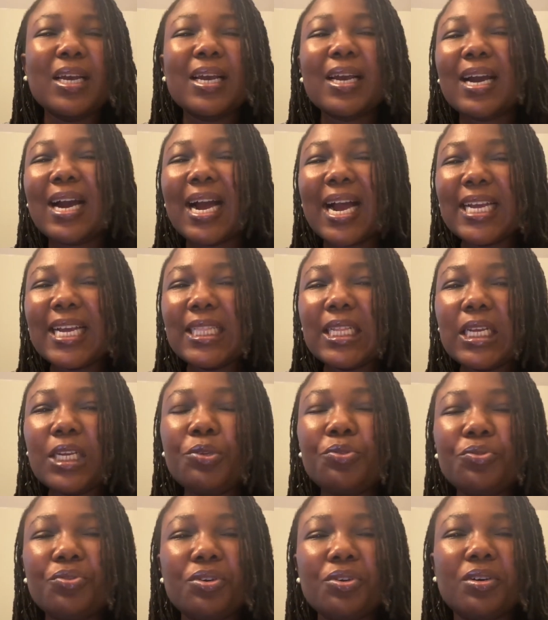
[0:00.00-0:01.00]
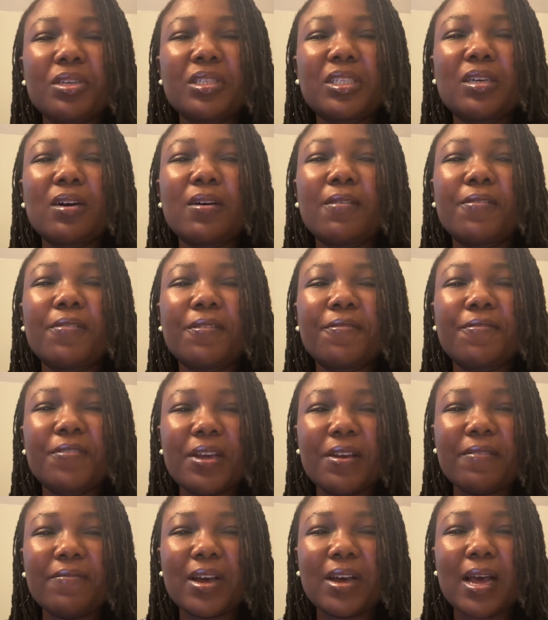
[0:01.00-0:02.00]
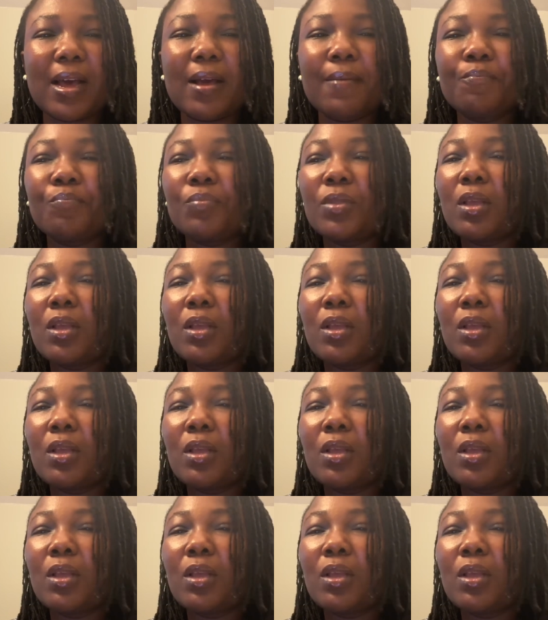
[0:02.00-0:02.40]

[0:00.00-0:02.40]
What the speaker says: kindly do yourself a favor